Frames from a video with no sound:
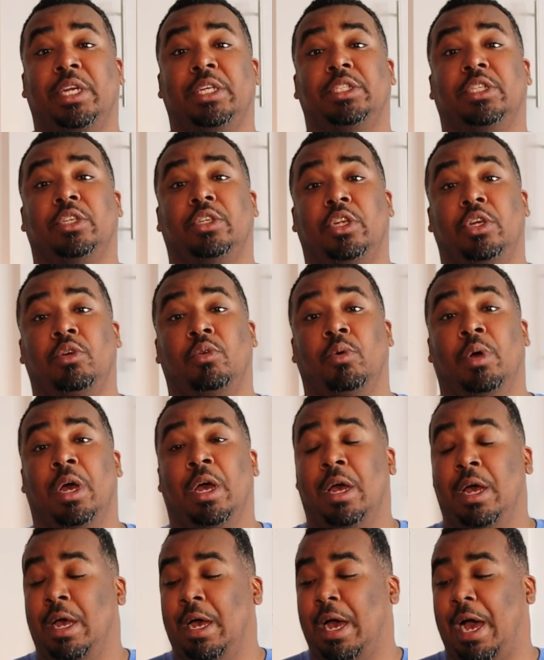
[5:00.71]
it to do.
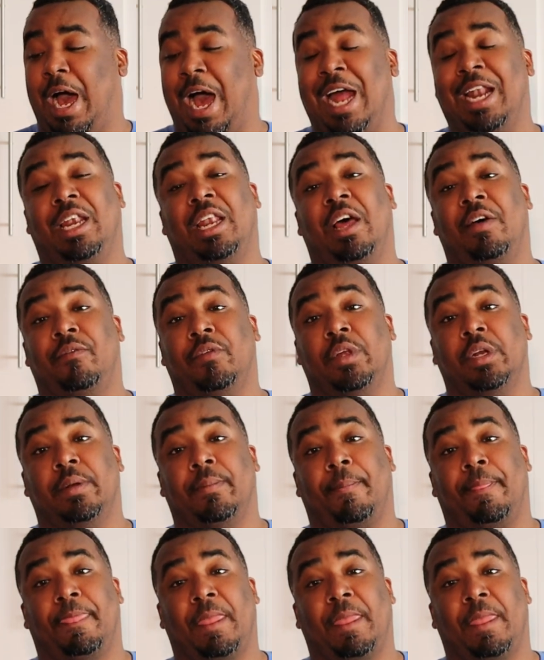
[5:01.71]
I love it.